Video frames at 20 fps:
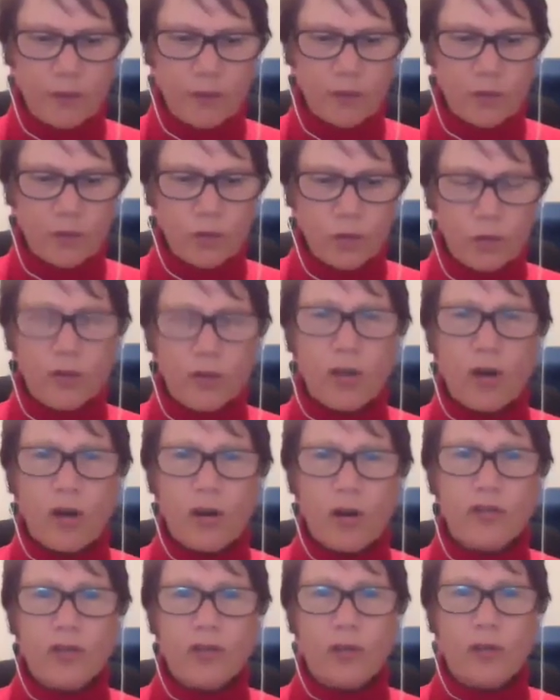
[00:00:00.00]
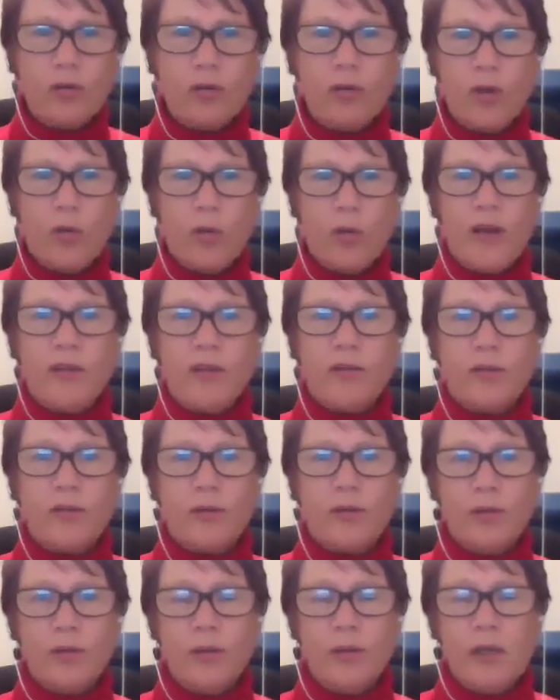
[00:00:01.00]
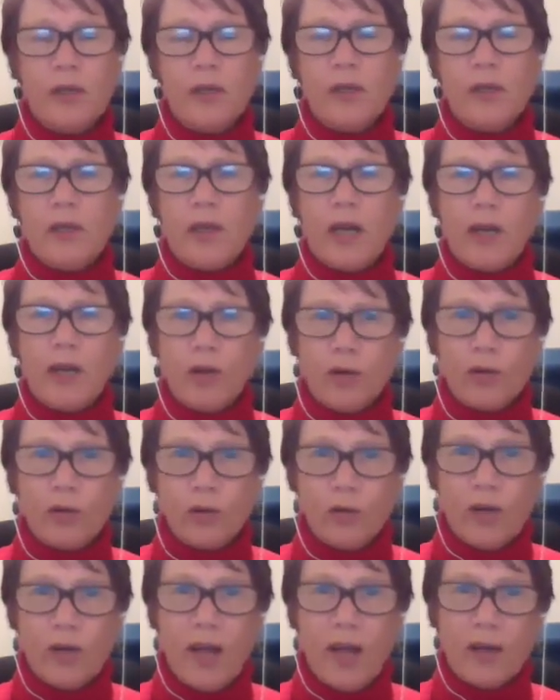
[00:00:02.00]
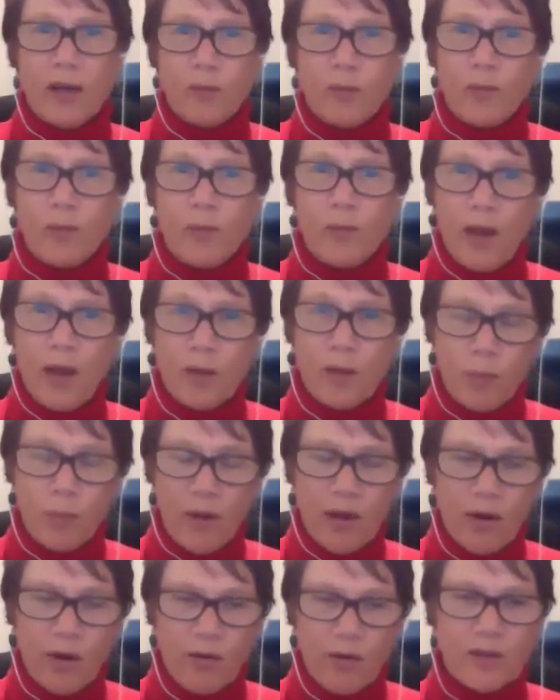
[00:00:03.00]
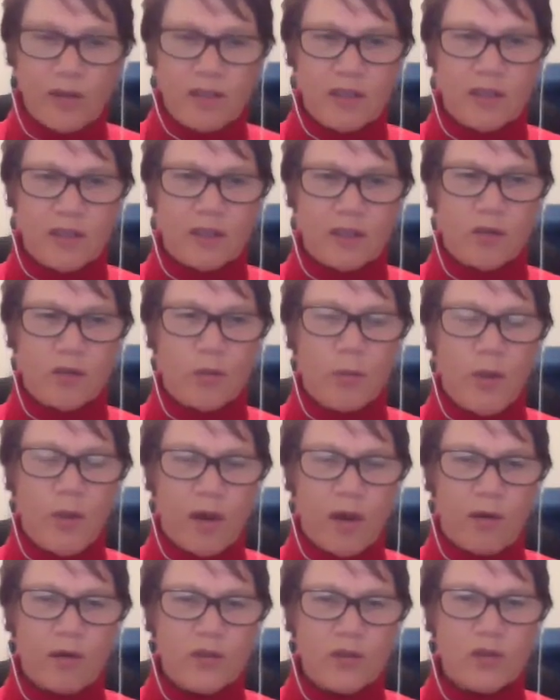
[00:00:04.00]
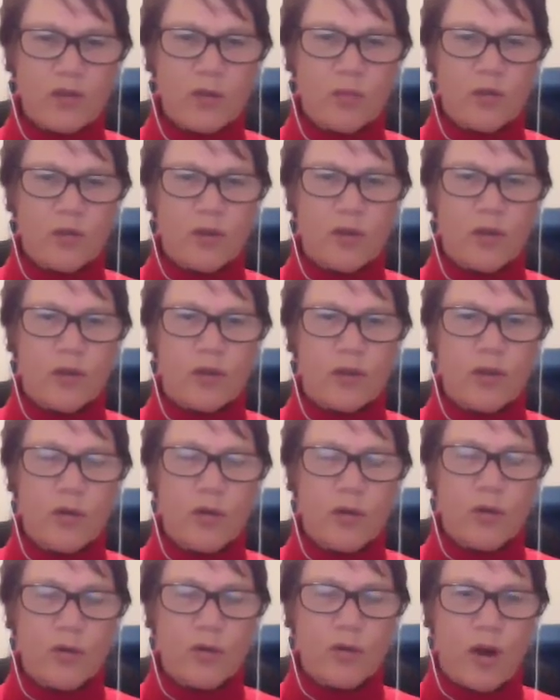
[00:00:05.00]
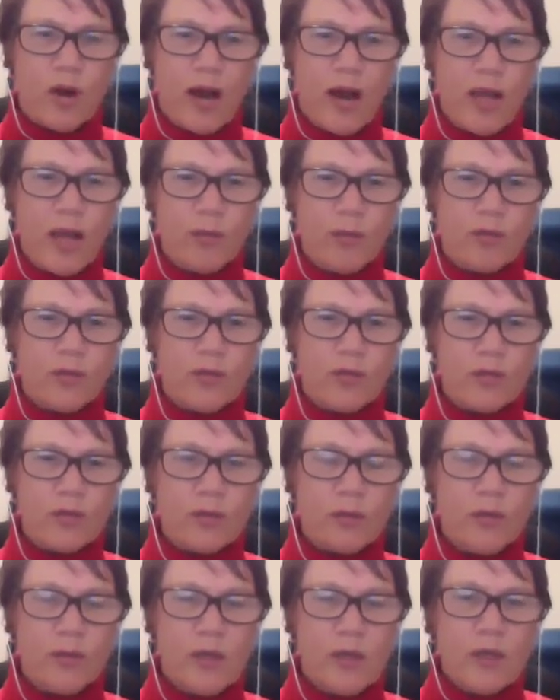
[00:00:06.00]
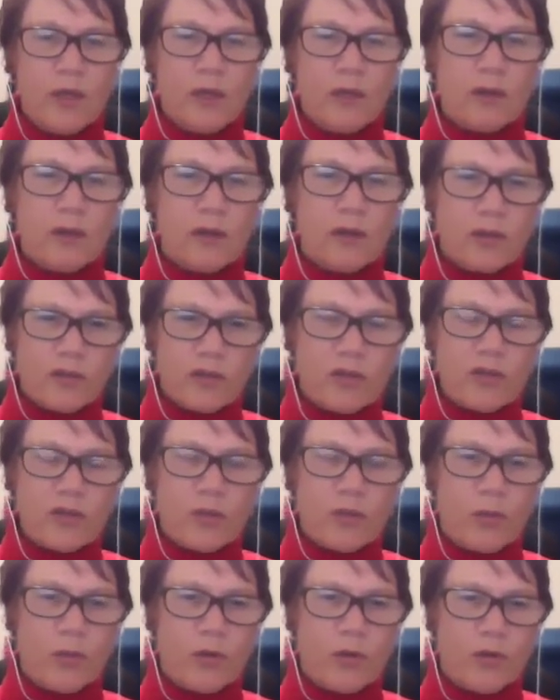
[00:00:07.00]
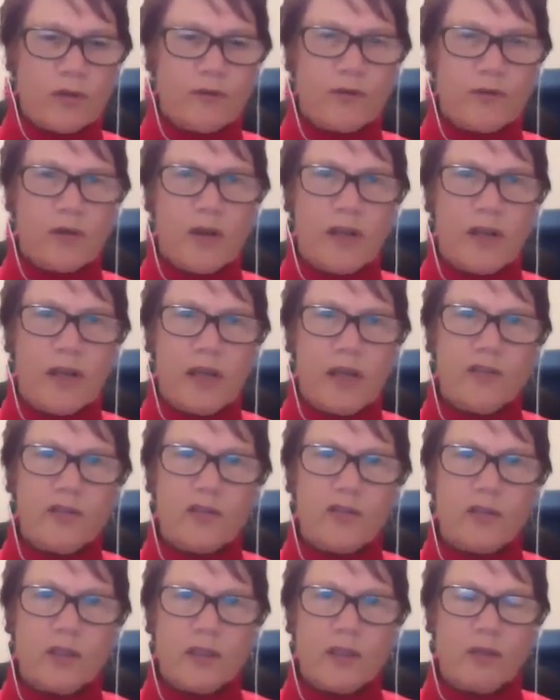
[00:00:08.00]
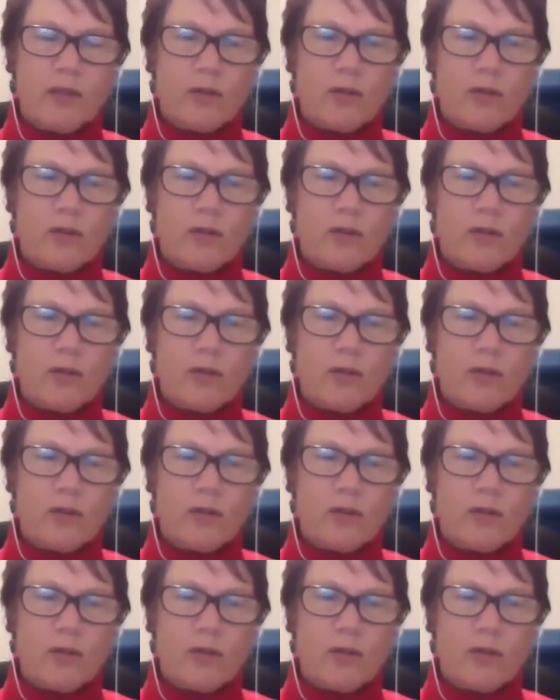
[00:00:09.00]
good coaching all the way through, and good and parenting, or parents who were able to not just support them financially